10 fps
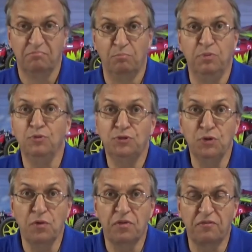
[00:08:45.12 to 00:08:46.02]

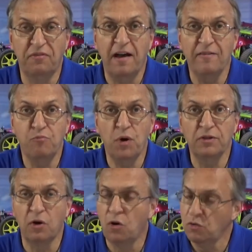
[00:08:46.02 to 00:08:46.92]
Bluetooth
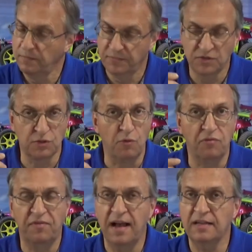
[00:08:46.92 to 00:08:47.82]
5.0, so
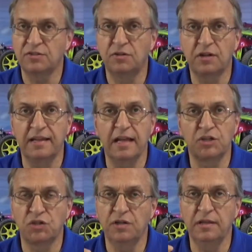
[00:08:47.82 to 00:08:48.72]
faster
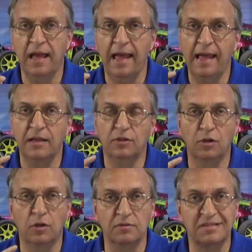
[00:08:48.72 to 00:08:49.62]
connection and
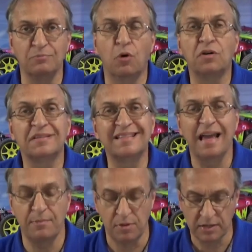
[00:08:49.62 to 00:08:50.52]
more
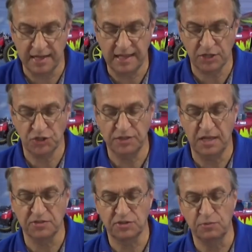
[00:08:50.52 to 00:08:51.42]
stable connection
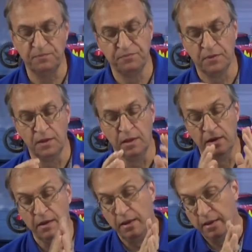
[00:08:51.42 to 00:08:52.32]
also.
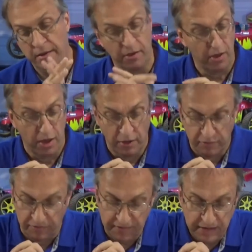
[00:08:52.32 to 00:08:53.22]

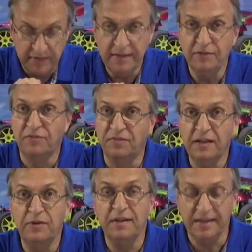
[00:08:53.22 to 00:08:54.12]
Very, very